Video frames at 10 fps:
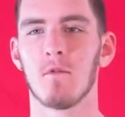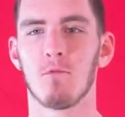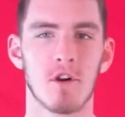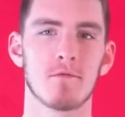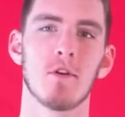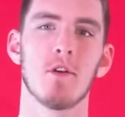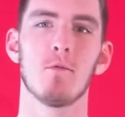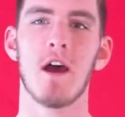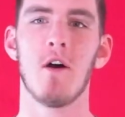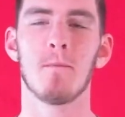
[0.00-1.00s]
Works really
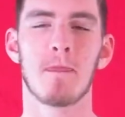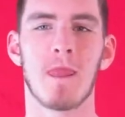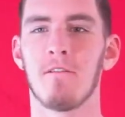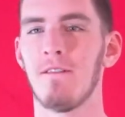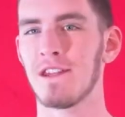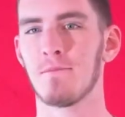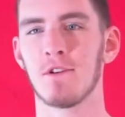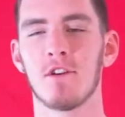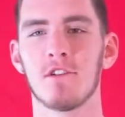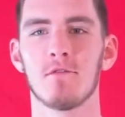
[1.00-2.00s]
well.
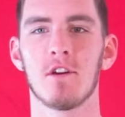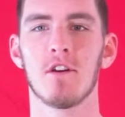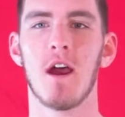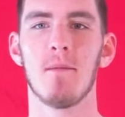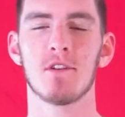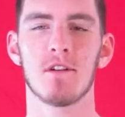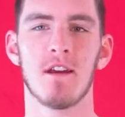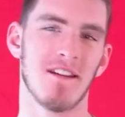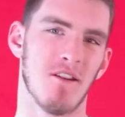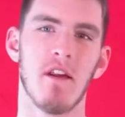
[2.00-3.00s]
Facebook's also a good option.
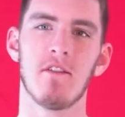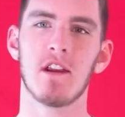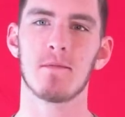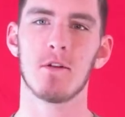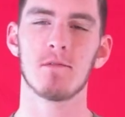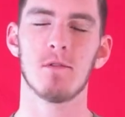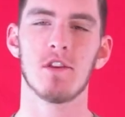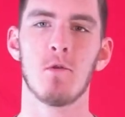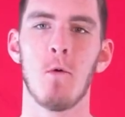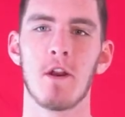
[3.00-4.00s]
I don't have any experience
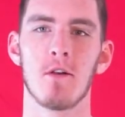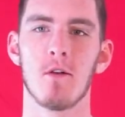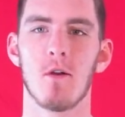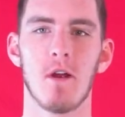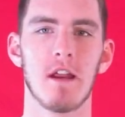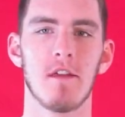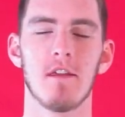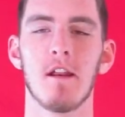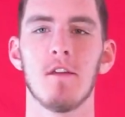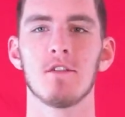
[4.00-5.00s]
with Twitter or any of
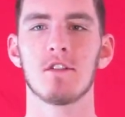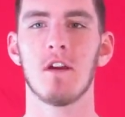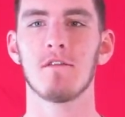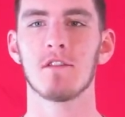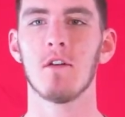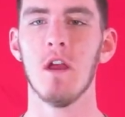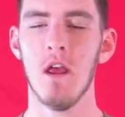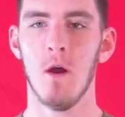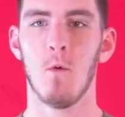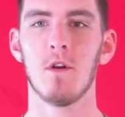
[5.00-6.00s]
that other stuff, so
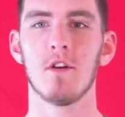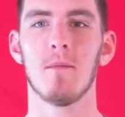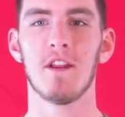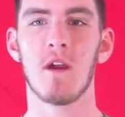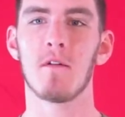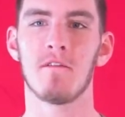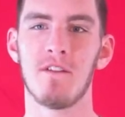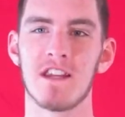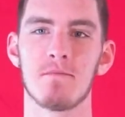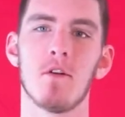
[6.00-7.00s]
wouldn't know about that. But
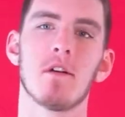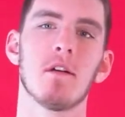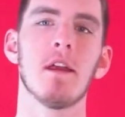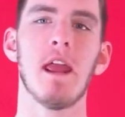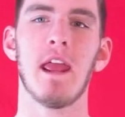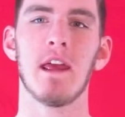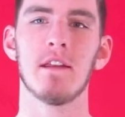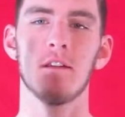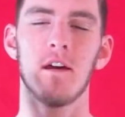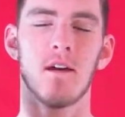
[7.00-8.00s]
Facebook
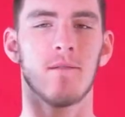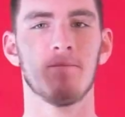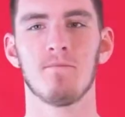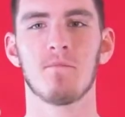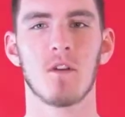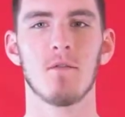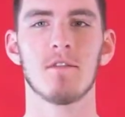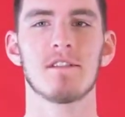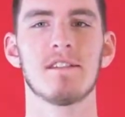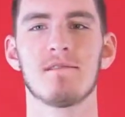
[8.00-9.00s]
and
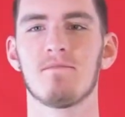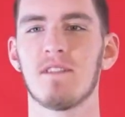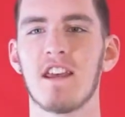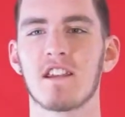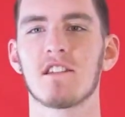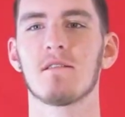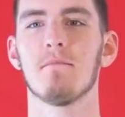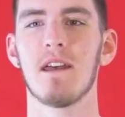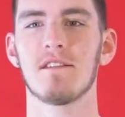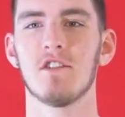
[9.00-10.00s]
text
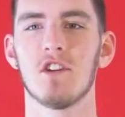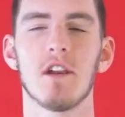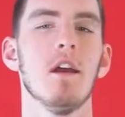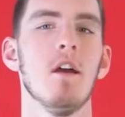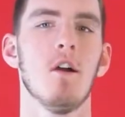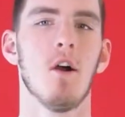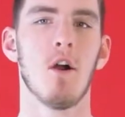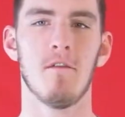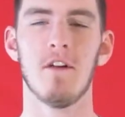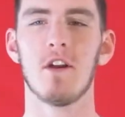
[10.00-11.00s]
messaging
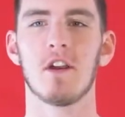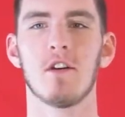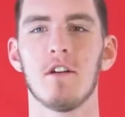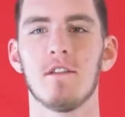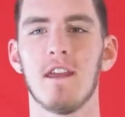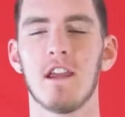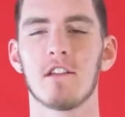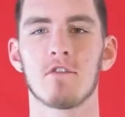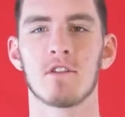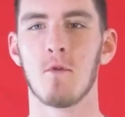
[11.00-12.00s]
are very good
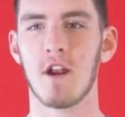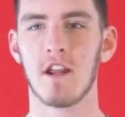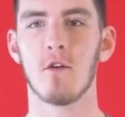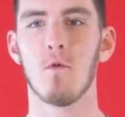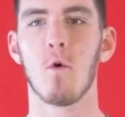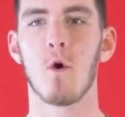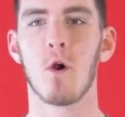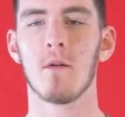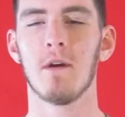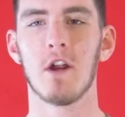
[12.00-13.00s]
things for spreading the
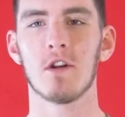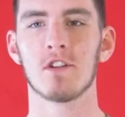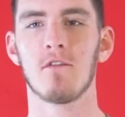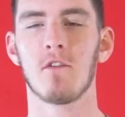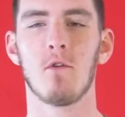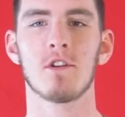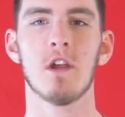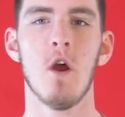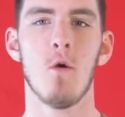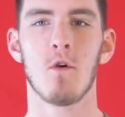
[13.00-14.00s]
word about airsoft. Of course,
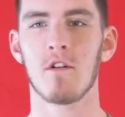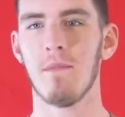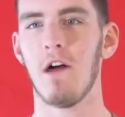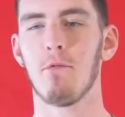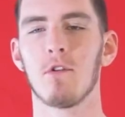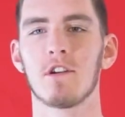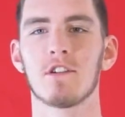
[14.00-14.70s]
word of mouth works